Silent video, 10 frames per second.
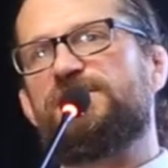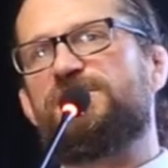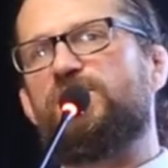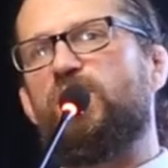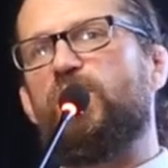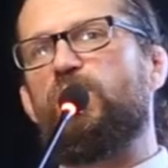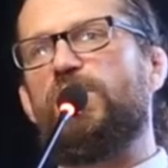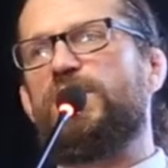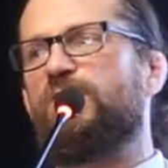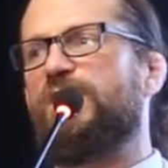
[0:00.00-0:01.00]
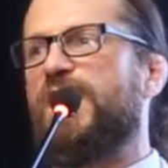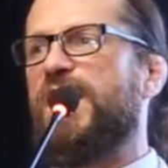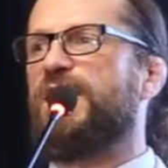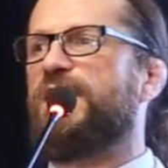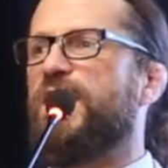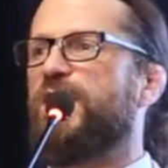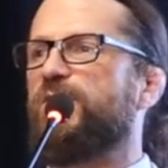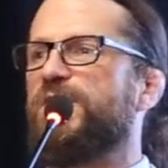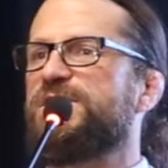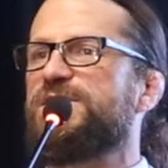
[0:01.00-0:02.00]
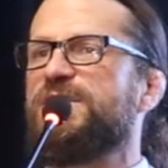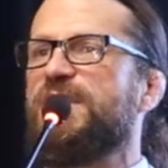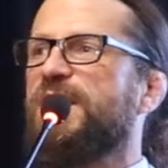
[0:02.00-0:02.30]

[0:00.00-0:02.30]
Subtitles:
So we're working with ag economists,